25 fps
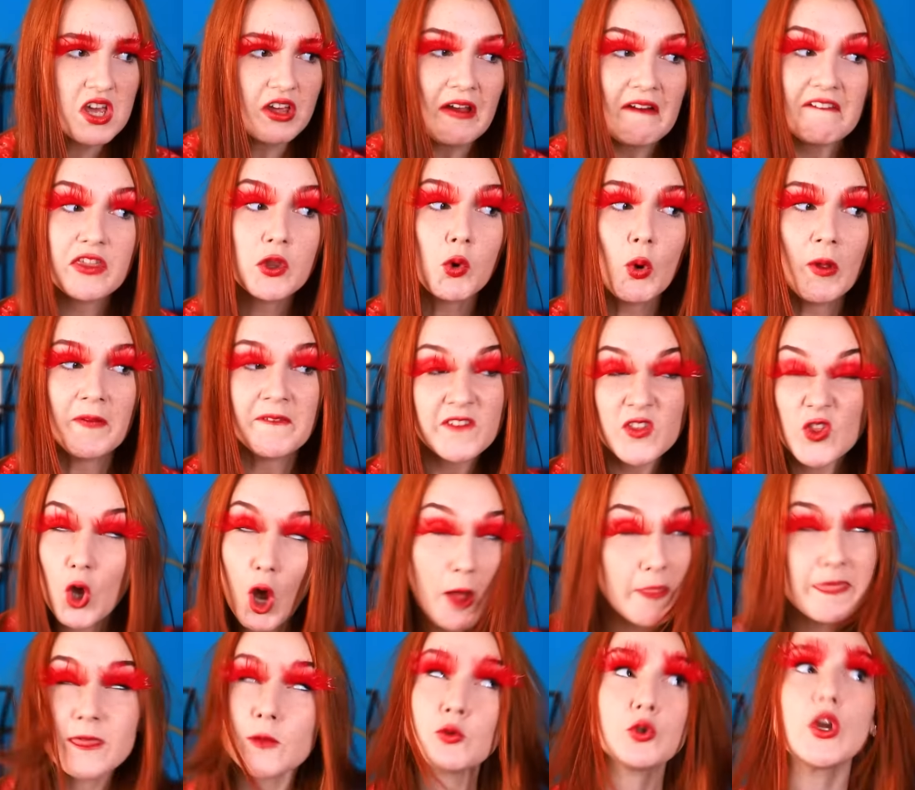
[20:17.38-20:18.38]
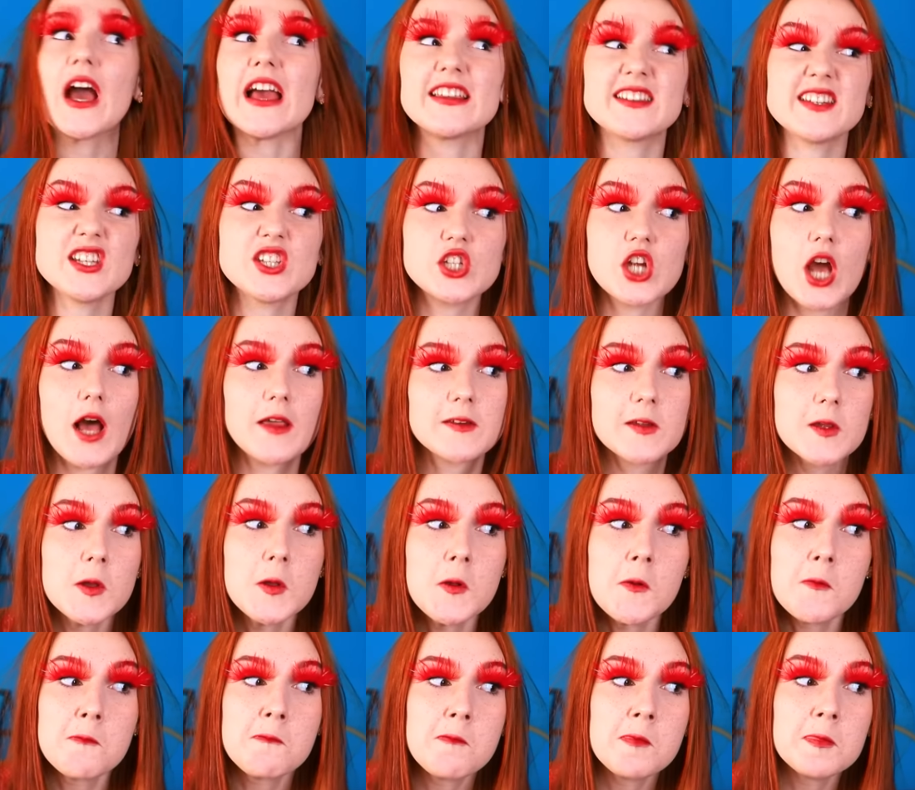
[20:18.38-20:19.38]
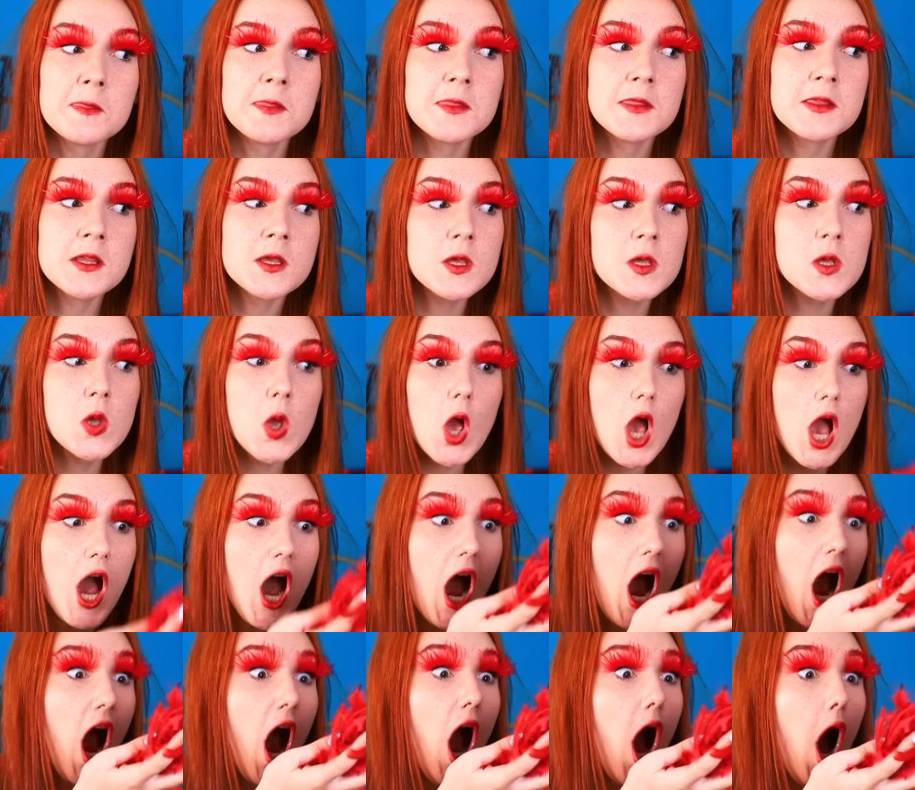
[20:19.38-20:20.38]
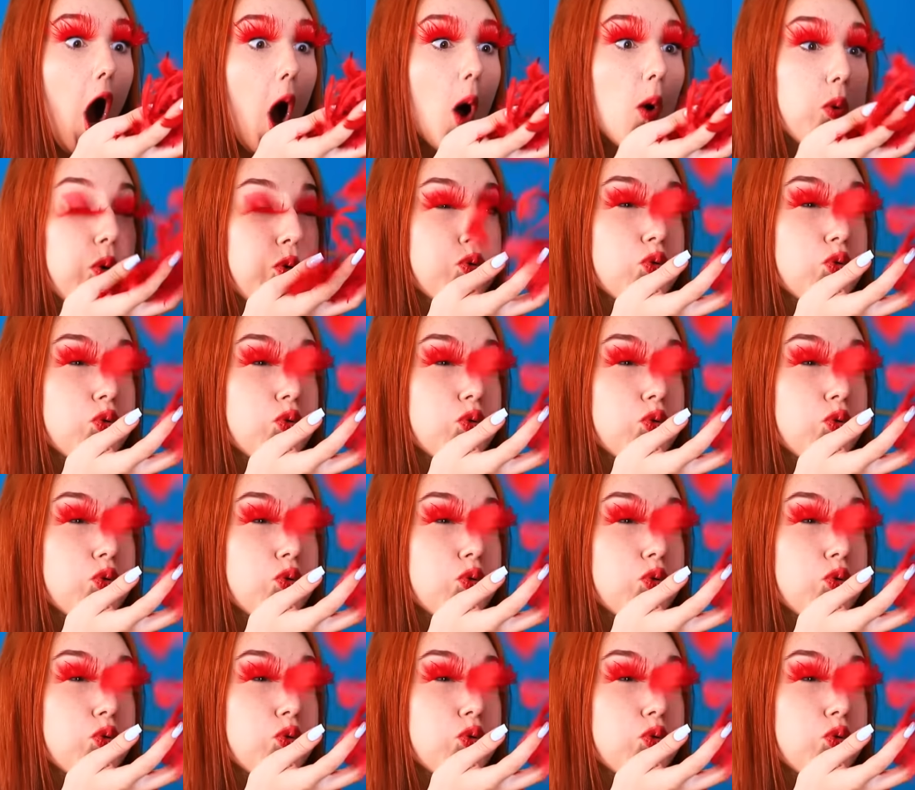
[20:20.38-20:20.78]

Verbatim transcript: Ugh, whatever, you meanies. Here's some for you, too.